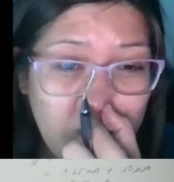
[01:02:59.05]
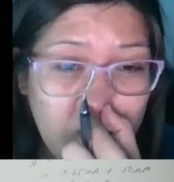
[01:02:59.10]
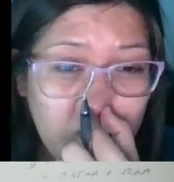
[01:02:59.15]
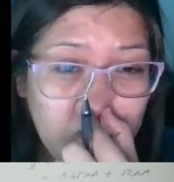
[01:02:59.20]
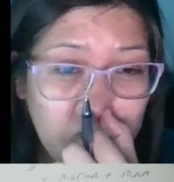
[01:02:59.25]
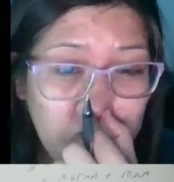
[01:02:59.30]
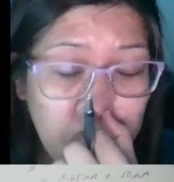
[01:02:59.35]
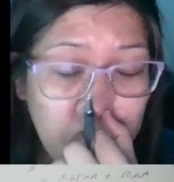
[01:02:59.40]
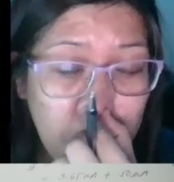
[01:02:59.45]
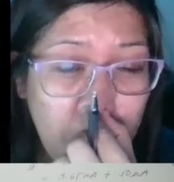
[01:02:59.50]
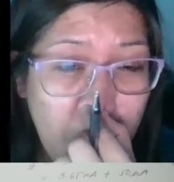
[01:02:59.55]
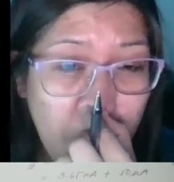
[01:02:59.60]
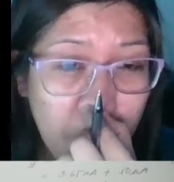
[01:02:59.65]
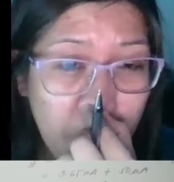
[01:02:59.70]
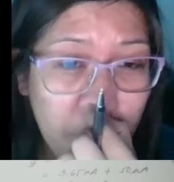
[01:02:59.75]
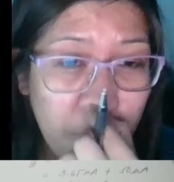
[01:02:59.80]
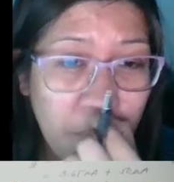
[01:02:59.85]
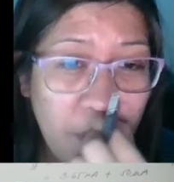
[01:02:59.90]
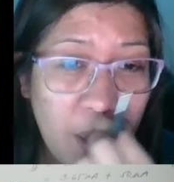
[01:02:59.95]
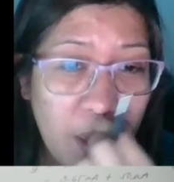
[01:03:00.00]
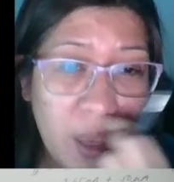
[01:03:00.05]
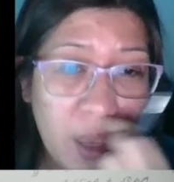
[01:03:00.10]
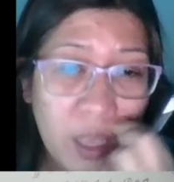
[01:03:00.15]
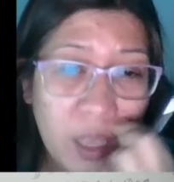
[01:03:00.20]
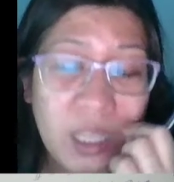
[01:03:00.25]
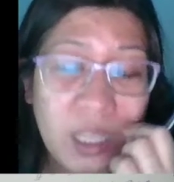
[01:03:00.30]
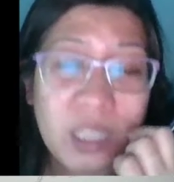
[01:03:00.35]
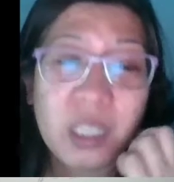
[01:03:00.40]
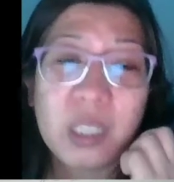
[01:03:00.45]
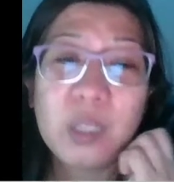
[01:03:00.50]
So you have,
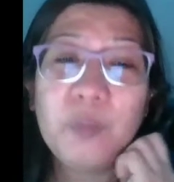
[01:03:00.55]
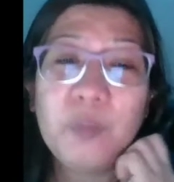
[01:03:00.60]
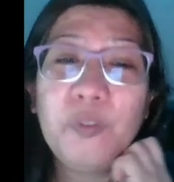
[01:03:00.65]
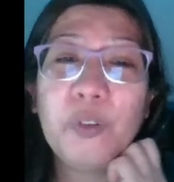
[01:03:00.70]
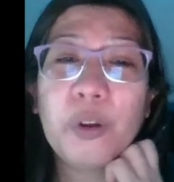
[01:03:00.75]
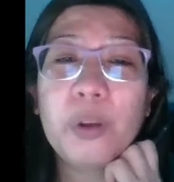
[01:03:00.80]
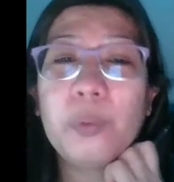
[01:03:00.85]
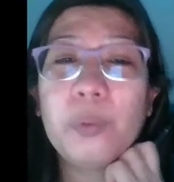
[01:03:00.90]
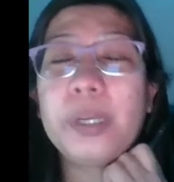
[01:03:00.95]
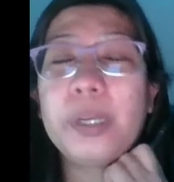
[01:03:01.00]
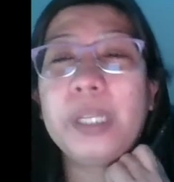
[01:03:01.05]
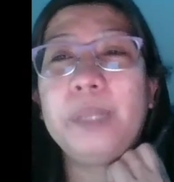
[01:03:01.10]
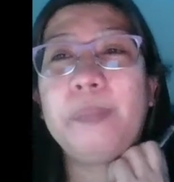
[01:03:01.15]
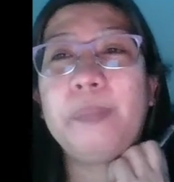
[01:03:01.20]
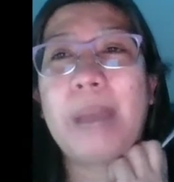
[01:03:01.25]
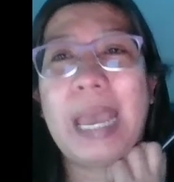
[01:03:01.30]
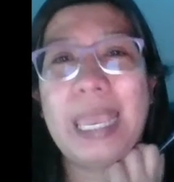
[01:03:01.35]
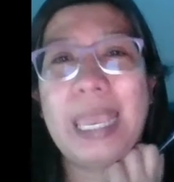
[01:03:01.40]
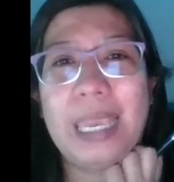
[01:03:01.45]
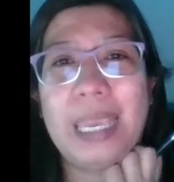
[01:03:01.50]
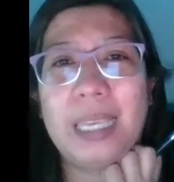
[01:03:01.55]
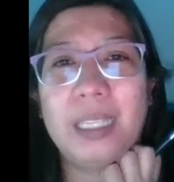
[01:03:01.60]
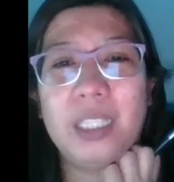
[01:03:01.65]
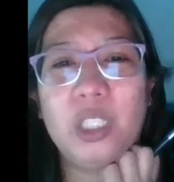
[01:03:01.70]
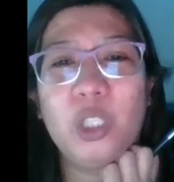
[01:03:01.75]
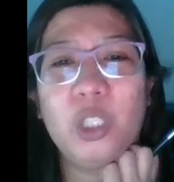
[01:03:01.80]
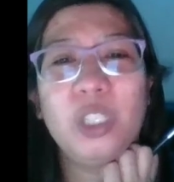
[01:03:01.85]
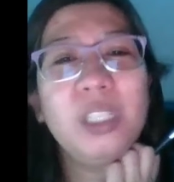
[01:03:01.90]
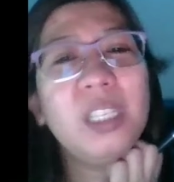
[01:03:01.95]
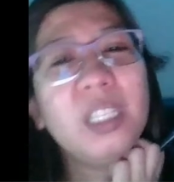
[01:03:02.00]
this is forward bias.
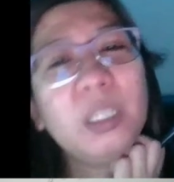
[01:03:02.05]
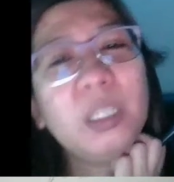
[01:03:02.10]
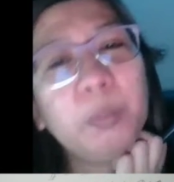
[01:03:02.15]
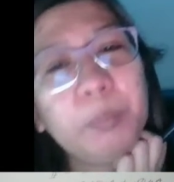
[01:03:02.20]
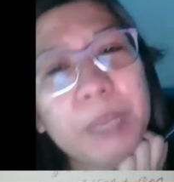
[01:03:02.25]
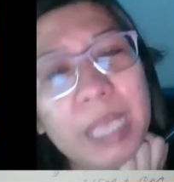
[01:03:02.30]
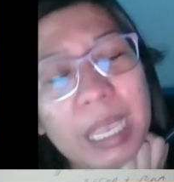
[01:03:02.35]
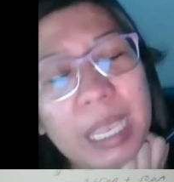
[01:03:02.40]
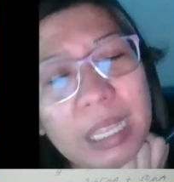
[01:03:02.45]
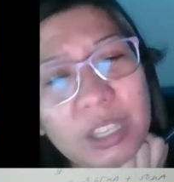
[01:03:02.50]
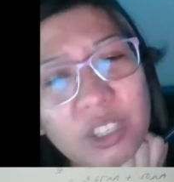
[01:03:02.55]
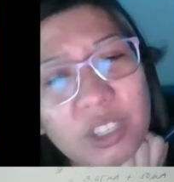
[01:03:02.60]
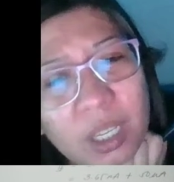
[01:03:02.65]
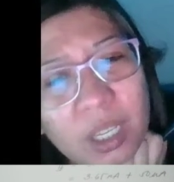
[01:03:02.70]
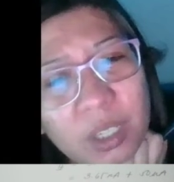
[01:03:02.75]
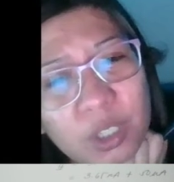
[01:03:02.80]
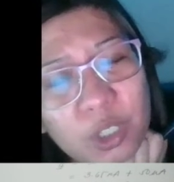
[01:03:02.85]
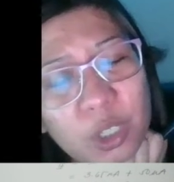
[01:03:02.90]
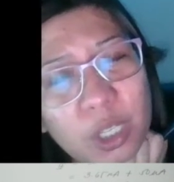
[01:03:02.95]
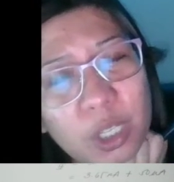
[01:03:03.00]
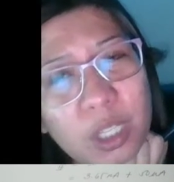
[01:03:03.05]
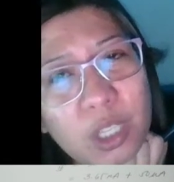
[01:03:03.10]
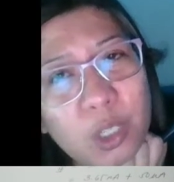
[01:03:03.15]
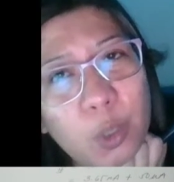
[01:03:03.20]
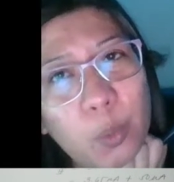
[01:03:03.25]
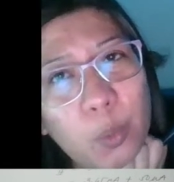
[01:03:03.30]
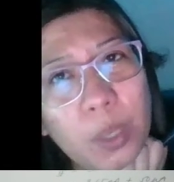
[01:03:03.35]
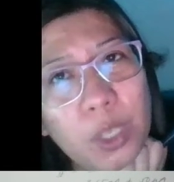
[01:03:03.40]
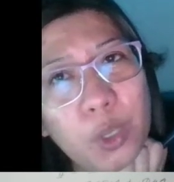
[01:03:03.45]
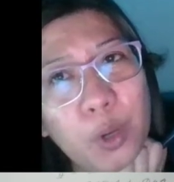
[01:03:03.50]
So this PN junction,
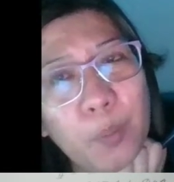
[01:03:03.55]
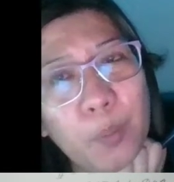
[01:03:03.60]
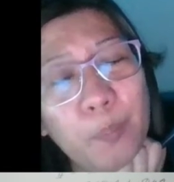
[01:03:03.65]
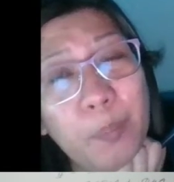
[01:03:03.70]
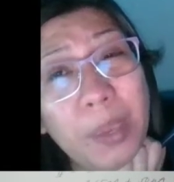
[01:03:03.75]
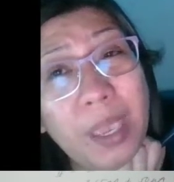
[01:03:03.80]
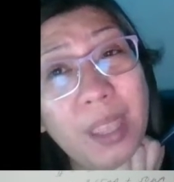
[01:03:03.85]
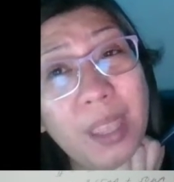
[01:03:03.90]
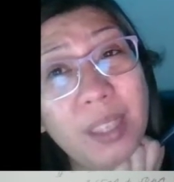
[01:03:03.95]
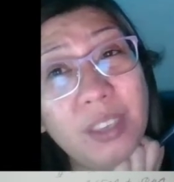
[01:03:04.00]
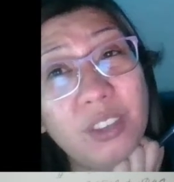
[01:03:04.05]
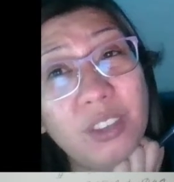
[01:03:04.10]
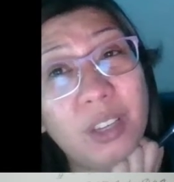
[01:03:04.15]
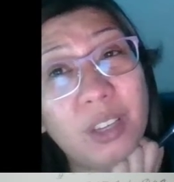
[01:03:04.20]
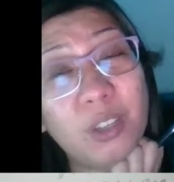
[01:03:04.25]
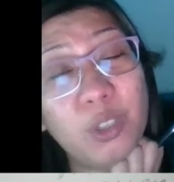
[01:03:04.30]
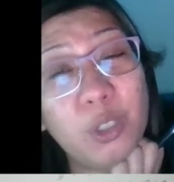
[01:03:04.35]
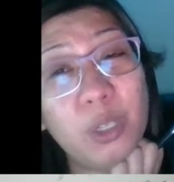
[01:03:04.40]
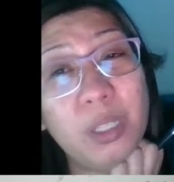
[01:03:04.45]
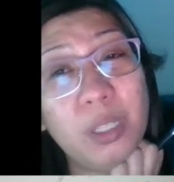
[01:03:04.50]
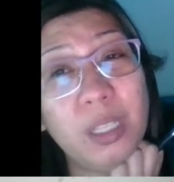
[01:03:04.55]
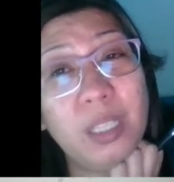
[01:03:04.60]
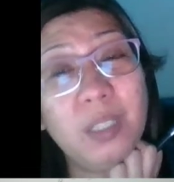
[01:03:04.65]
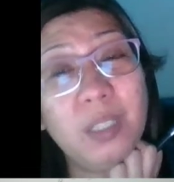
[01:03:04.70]
so when your PN junction is